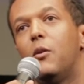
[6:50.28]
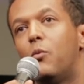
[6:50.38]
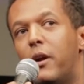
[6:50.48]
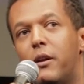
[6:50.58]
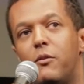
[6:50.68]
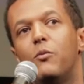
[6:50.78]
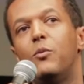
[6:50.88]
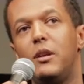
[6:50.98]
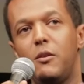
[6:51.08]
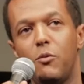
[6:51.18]
where
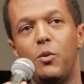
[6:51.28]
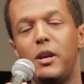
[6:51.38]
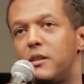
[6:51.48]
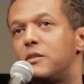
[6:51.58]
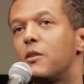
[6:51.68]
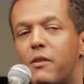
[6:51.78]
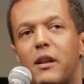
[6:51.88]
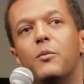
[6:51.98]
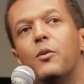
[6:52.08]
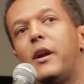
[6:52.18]
it's
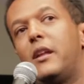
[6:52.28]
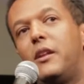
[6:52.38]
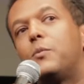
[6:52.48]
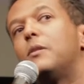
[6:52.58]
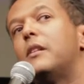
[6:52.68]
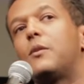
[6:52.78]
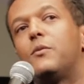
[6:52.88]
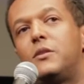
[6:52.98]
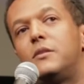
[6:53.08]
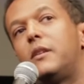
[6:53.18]
incredible, 83
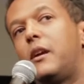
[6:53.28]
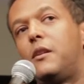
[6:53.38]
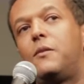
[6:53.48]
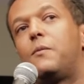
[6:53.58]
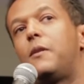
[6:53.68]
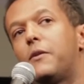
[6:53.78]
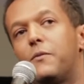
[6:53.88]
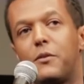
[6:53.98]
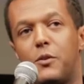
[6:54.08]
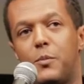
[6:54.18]
languages, 83
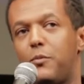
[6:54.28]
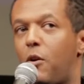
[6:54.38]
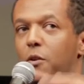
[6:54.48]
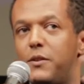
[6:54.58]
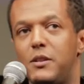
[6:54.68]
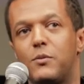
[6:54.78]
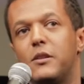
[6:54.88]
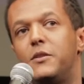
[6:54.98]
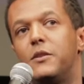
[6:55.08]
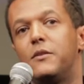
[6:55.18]
ethnic group, all these
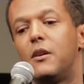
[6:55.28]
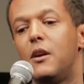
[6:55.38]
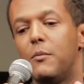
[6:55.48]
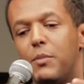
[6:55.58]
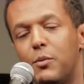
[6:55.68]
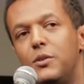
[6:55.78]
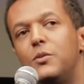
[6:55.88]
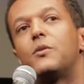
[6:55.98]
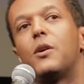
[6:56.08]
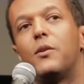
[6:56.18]
religions, but we
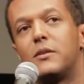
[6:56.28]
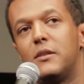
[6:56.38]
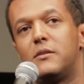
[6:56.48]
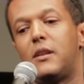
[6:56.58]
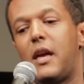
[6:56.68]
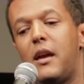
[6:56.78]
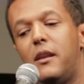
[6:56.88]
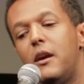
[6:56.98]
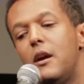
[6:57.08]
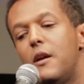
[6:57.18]
do coexist.
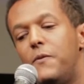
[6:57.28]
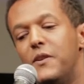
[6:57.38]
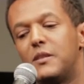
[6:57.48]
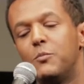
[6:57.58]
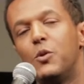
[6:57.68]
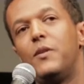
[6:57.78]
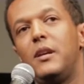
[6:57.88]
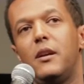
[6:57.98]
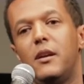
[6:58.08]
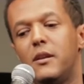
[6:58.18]
And this
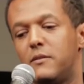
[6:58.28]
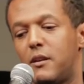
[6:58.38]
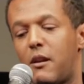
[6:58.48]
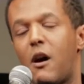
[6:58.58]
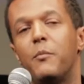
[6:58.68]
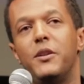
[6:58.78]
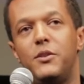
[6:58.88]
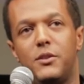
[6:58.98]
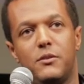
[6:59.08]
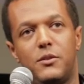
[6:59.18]
movie is an
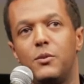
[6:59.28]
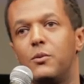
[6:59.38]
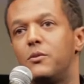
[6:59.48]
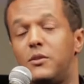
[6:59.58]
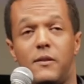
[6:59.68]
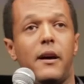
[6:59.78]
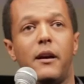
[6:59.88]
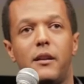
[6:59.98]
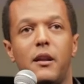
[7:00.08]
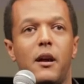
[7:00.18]
homage to
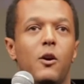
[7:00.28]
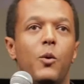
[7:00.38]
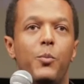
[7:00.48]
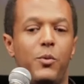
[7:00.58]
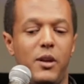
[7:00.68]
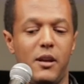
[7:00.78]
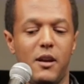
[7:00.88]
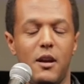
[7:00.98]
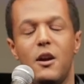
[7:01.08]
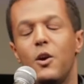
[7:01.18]
that, and I hope we
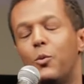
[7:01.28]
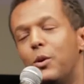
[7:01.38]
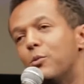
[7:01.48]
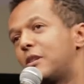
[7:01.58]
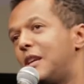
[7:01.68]
will